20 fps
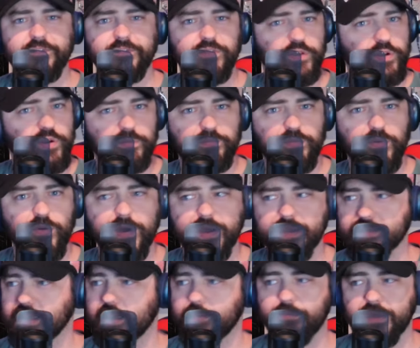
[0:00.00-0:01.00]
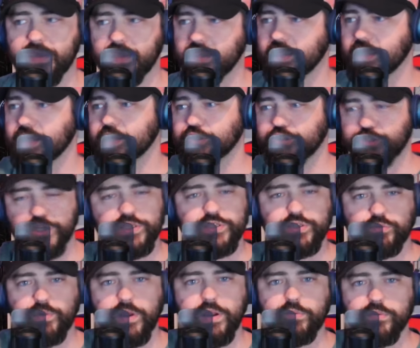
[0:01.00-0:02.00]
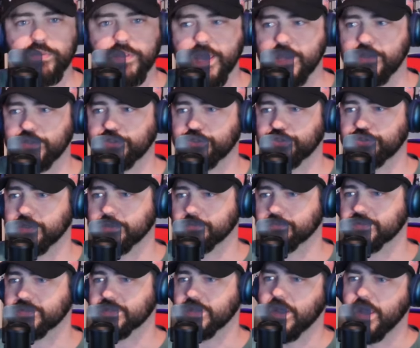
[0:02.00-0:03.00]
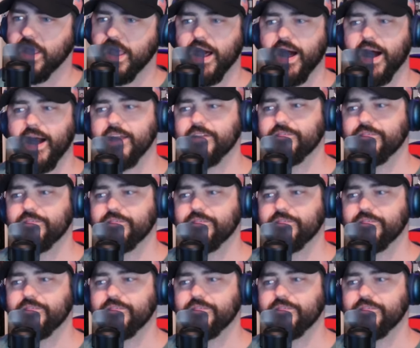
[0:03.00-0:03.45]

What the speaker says: little boys. I mean, just great relationships. I am